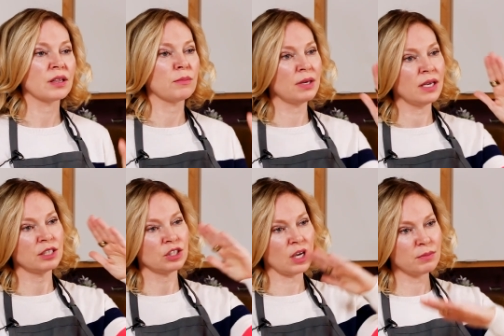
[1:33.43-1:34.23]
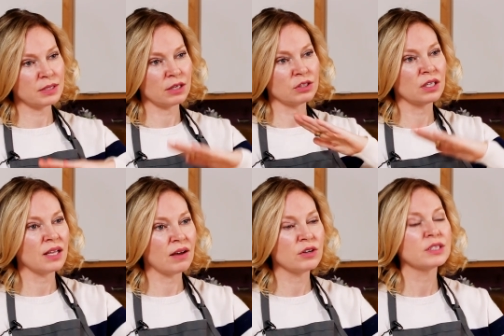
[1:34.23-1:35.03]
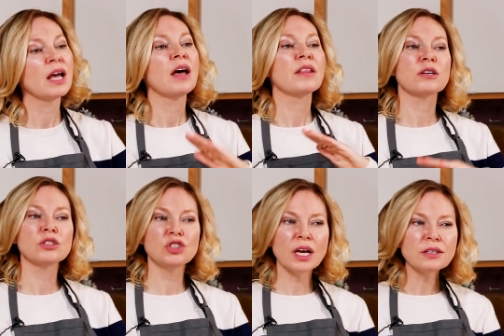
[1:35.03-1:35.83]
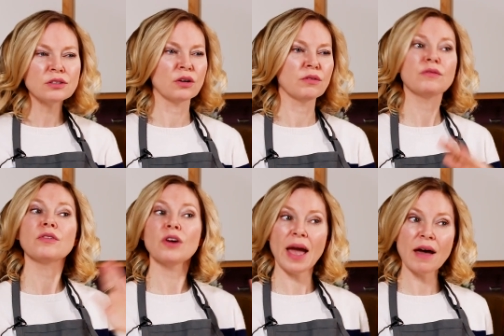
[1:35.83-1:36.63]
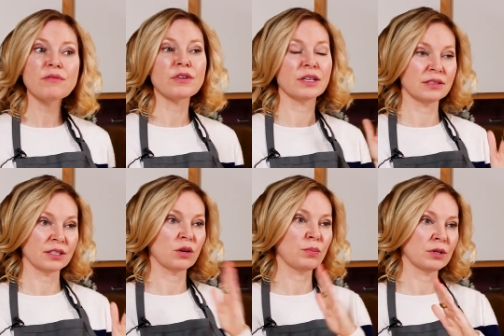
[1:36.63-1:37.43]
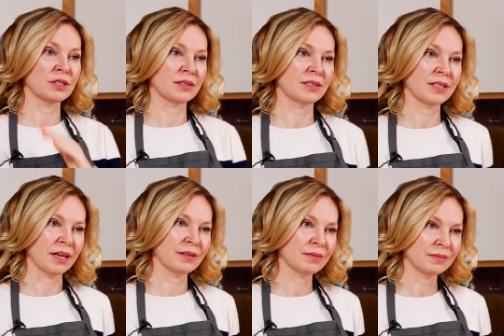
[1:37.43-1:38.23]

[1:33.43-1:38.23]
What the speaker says: that the pH comes down to levels that are gentle for every single person's skin.